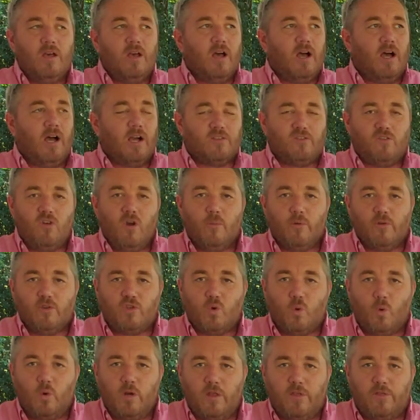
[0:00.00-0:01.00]
October
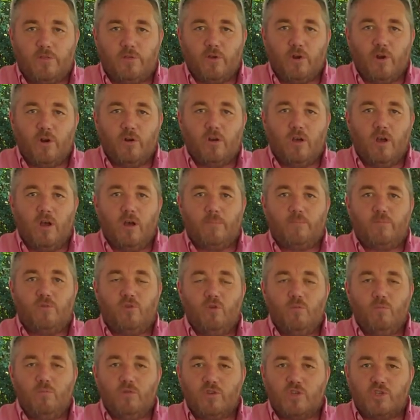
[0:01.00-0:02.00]
23rd up
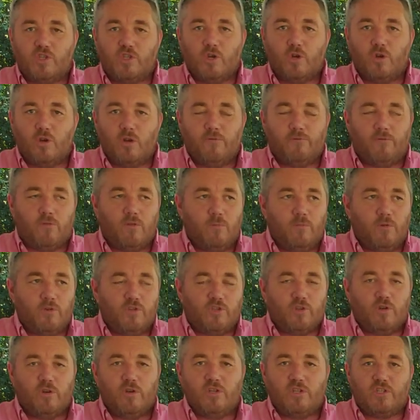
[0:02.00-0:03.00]
to Missouri for the
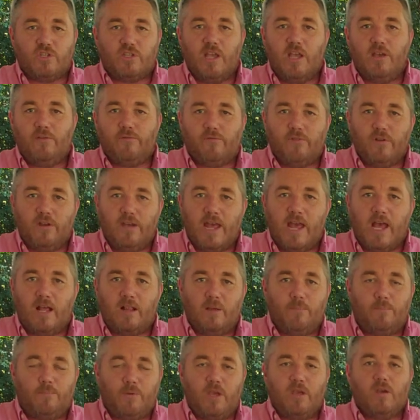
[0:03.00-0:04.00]
Missouri State
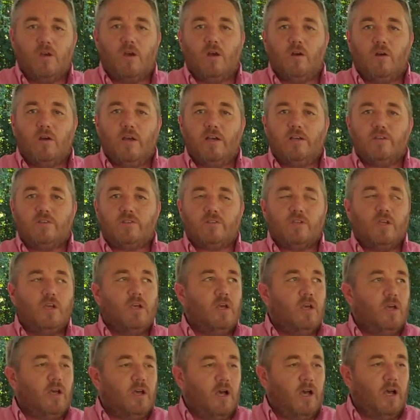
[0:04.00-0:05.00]
Finale PRS
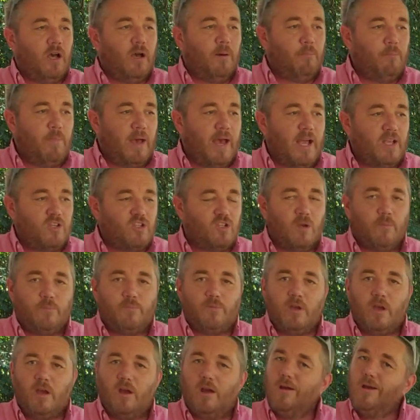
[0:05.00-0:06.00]
match up
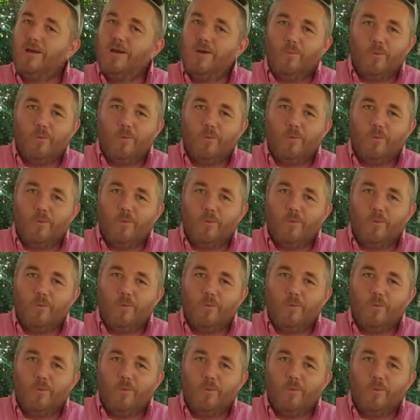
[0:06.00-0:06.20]
there.